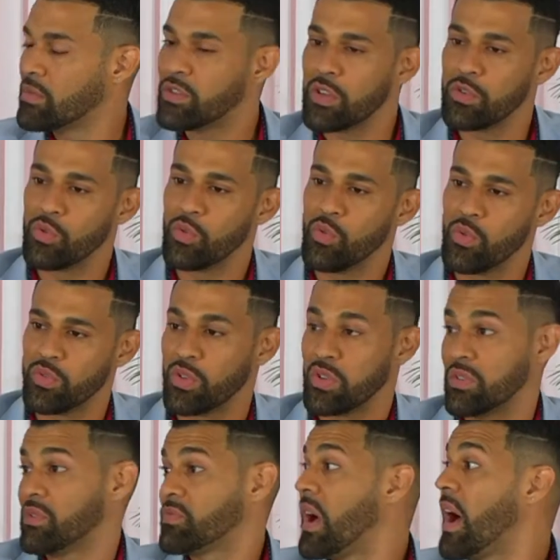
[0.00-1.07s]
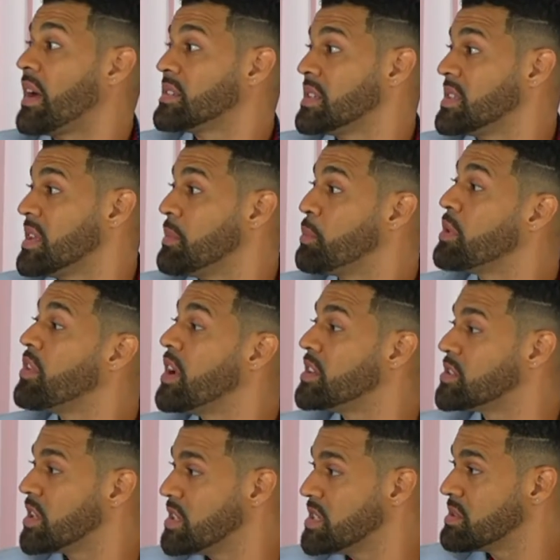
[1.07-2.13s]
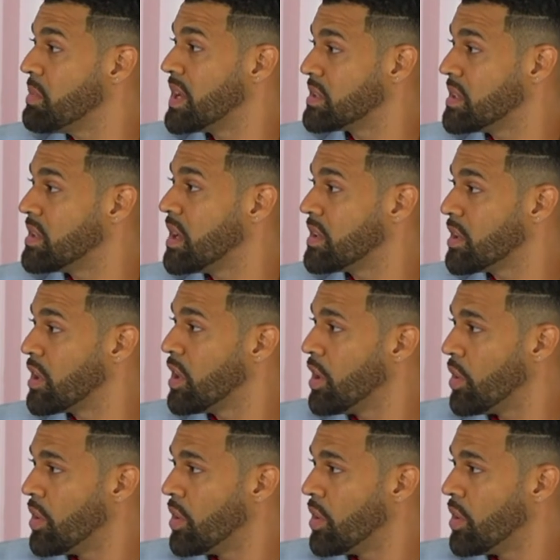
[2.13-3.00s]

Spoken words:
to as I say, prevention is better than cure?